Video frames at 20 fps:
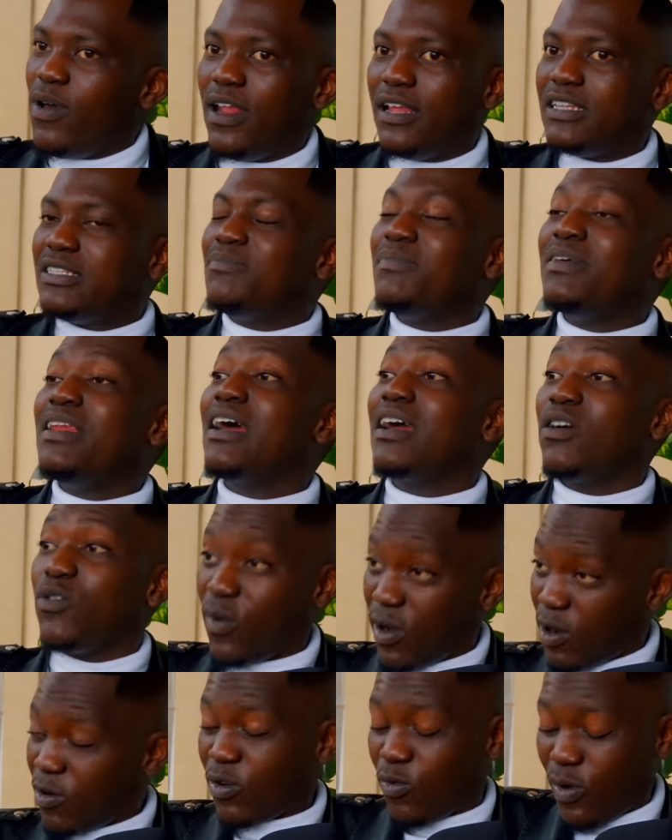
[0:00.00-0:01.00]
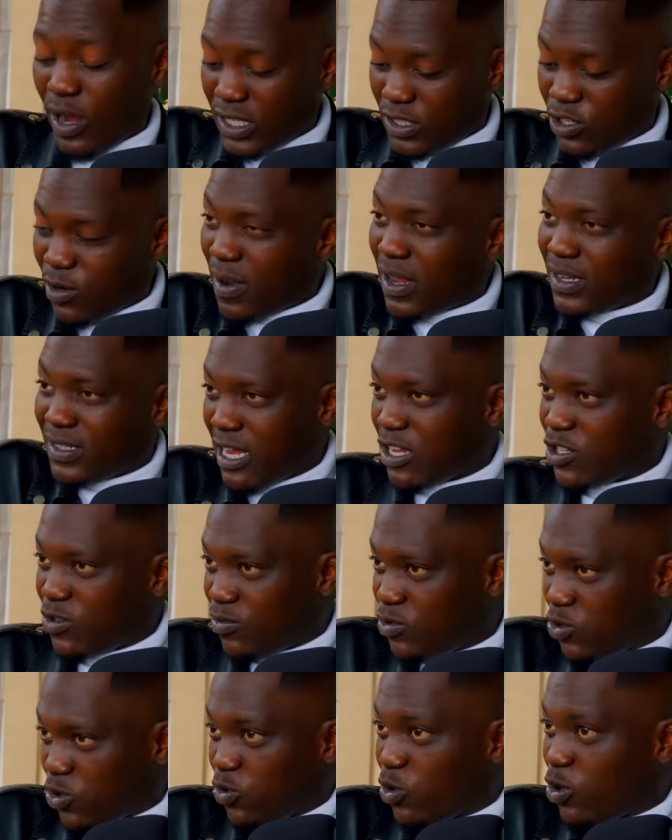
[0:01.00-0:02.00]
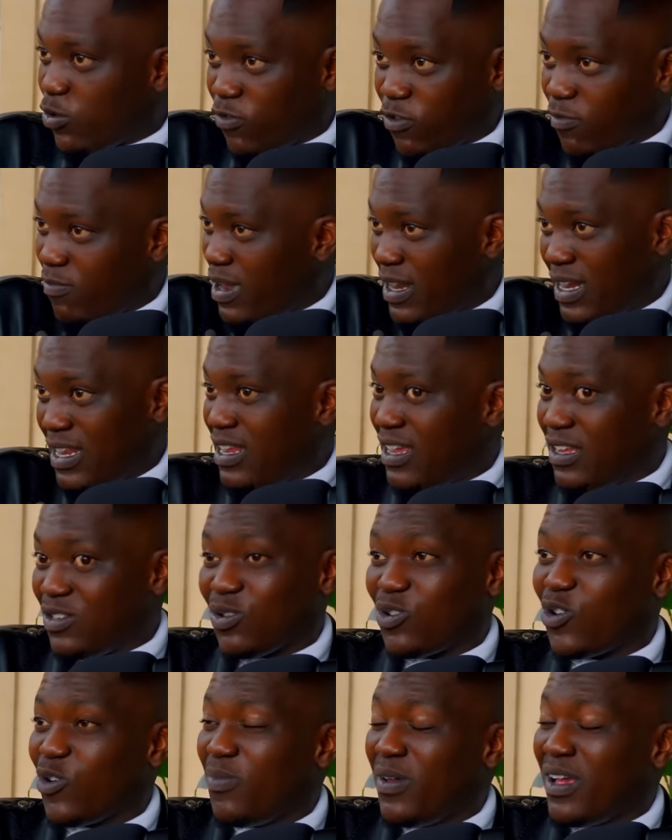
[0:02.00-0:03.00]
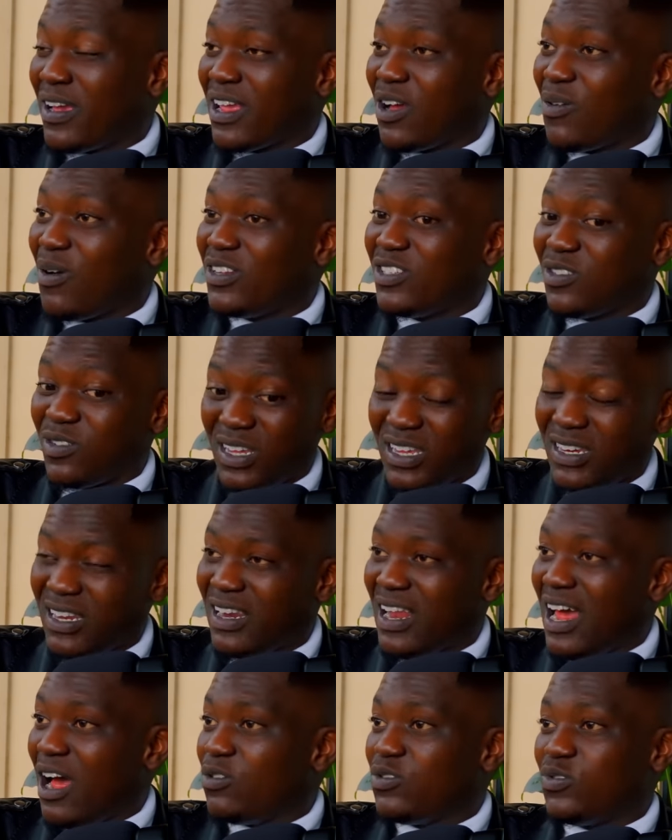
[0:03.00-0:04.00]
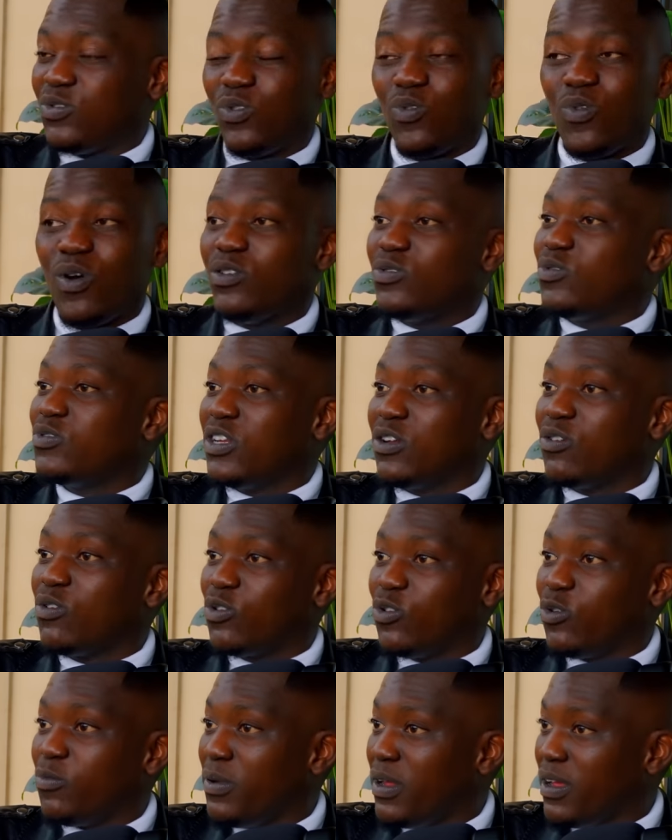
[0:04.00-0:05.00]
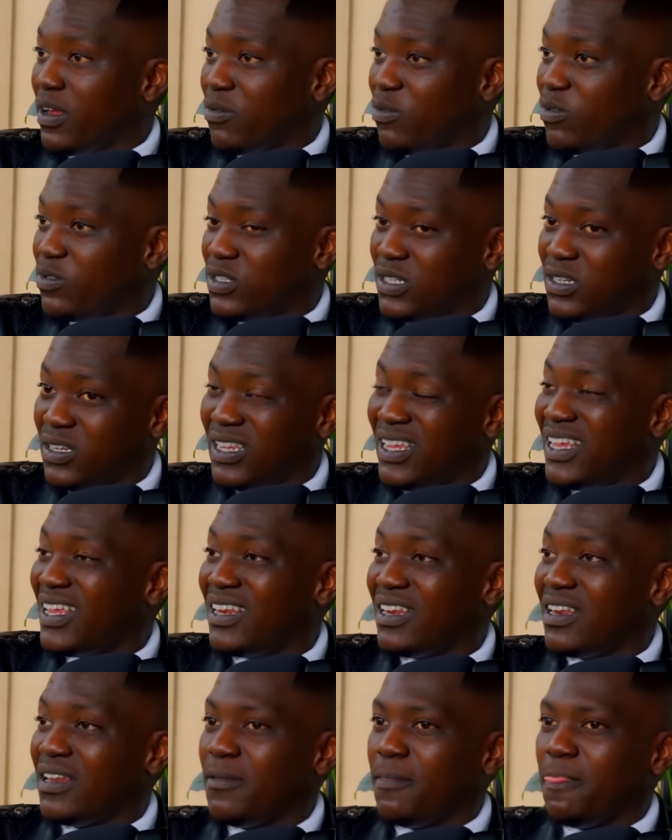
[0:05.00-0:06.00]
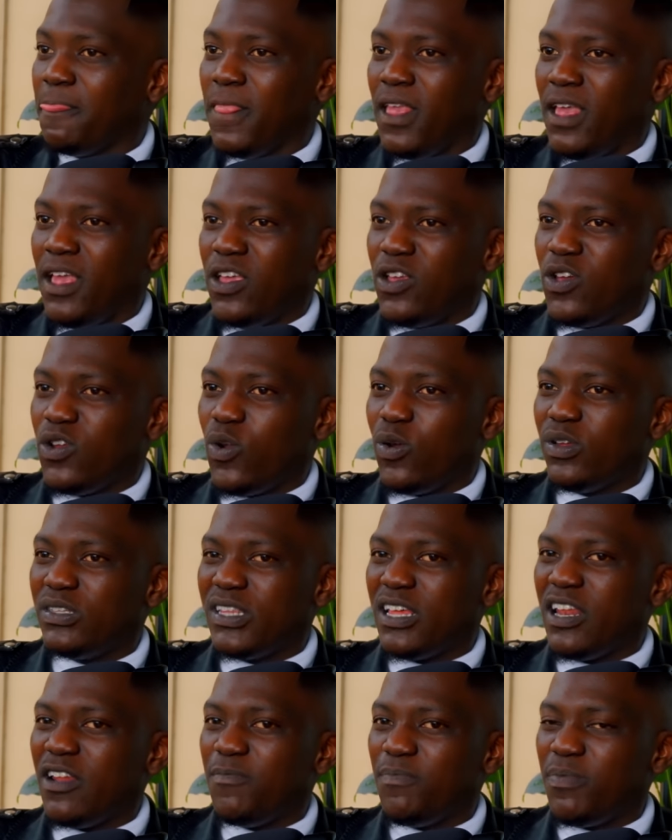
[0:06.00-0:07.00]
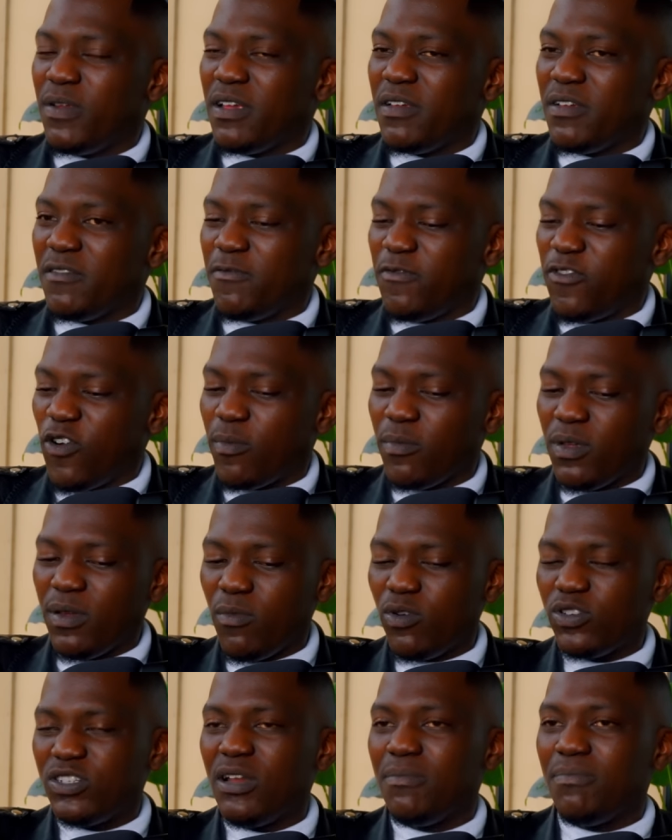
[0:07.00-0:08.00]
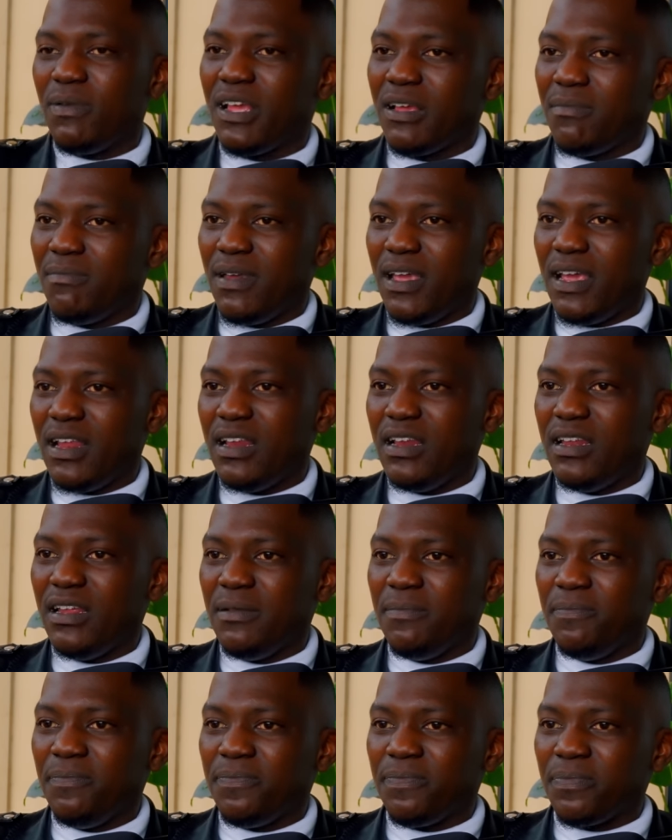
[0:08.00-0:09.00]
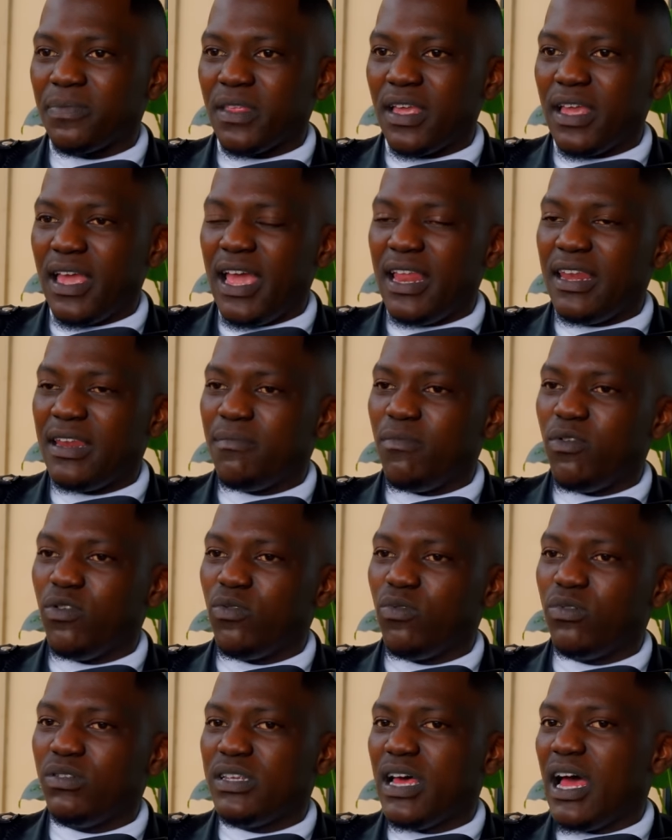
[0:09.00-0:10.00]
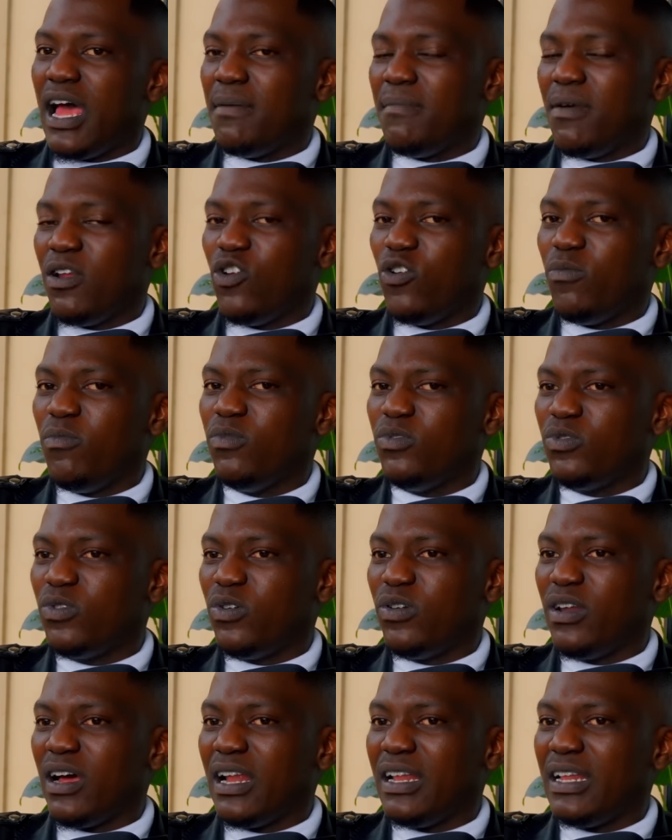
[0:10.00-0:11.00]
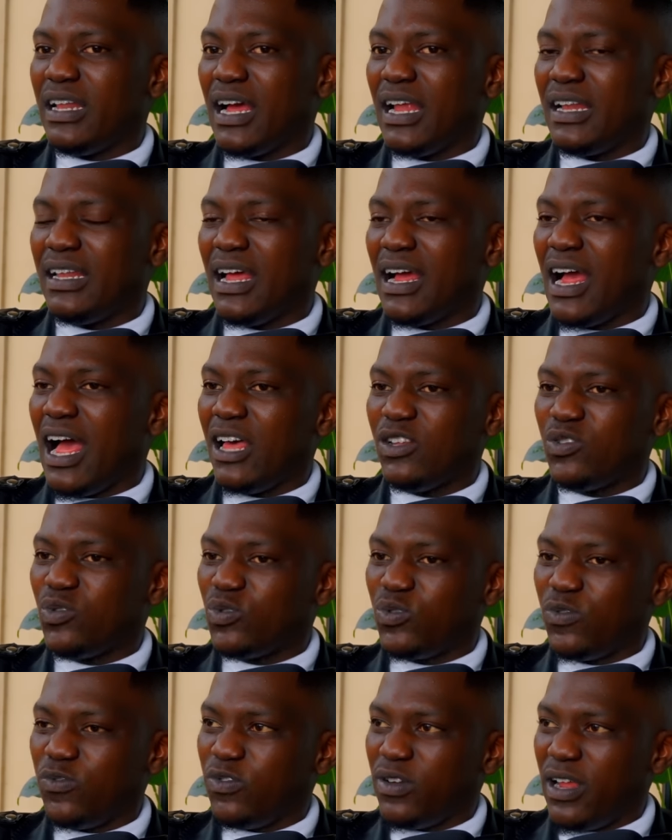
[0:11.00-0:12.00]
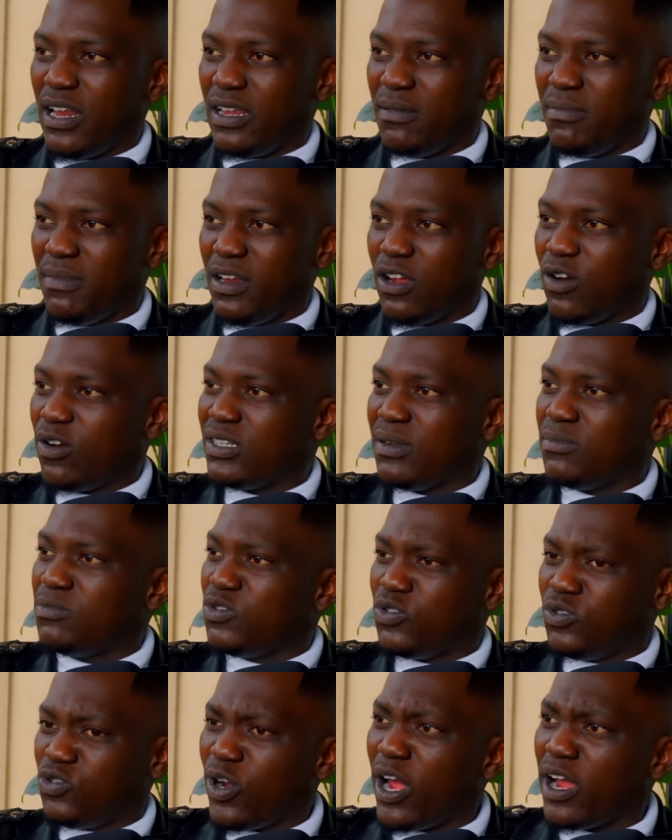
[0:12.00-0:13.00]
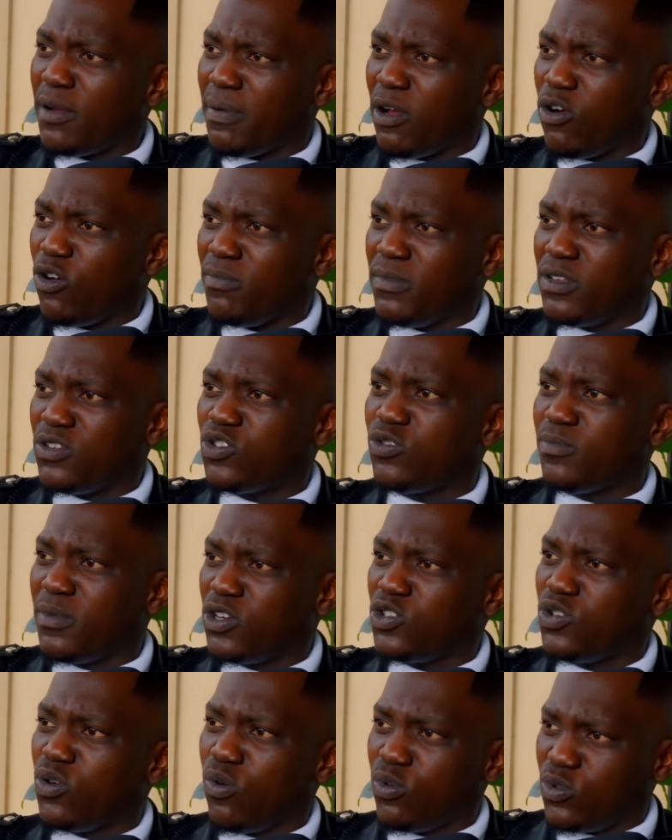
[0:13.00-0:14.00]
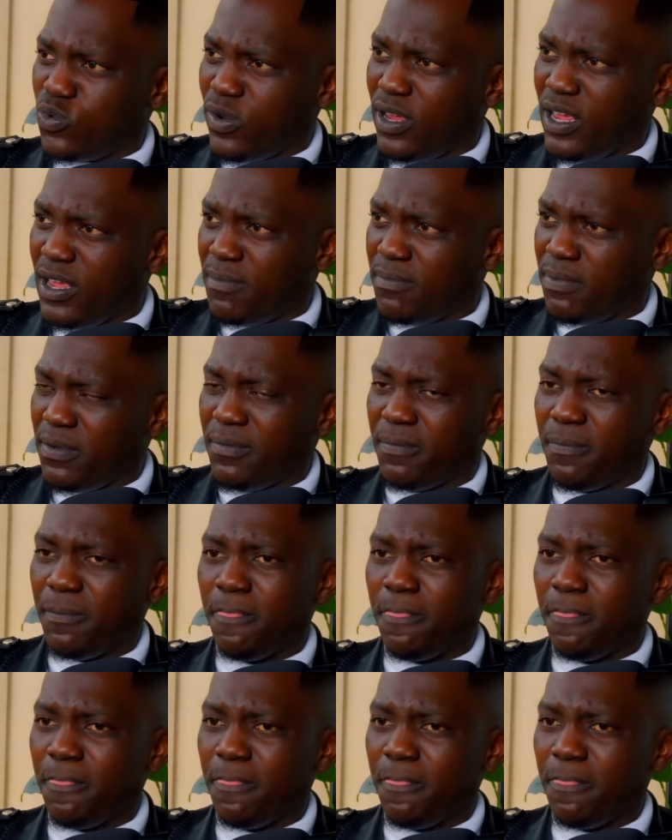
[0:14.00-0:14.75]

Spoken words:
Whereas mina ngikwazi njengoba ngizazi umjondolo for many years ukhlupheka ngiyakwazi in and out, so ukwazi ukuthi nokhlupheka ukuthi in. You know, it started being from emotional blackmail. And in one good time, and lomuntu lona kahle kahle angazi ukuthi ufuna nini mina, because I'm trying by all means to make sure uthi happy.